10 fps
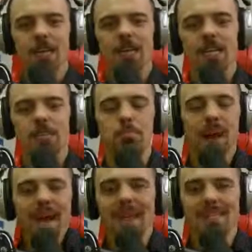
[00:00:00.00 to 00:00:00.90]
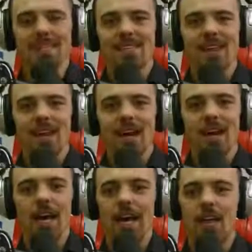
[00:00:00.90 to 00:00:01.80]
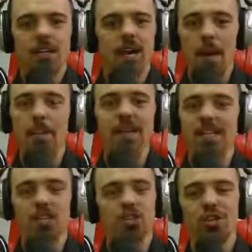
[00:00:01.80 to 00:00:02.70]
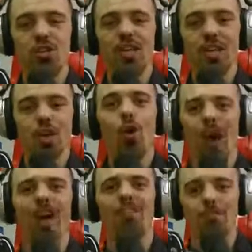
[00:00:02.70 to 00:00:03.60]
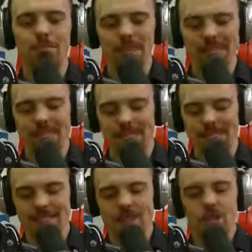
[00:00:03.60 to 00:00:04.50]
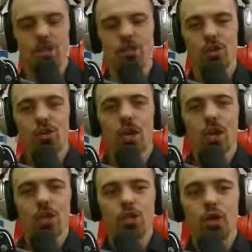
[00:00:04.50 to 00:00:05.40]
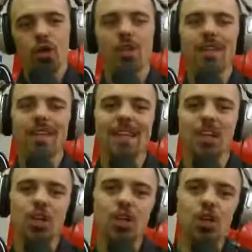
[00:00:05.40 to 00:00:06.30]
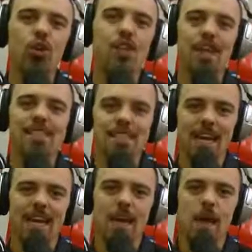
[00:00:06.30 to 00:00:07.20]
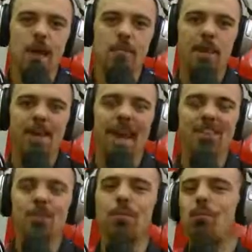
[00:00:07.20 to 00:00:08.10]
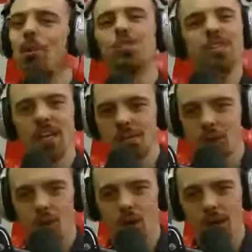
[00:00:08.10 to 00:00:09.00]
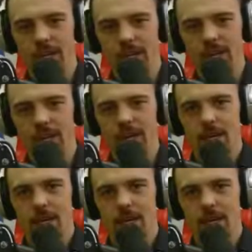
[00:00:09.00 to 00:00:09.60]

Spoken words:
because banks and companies in general can go out of business. So don't let your nest egg be at the mercy of the market.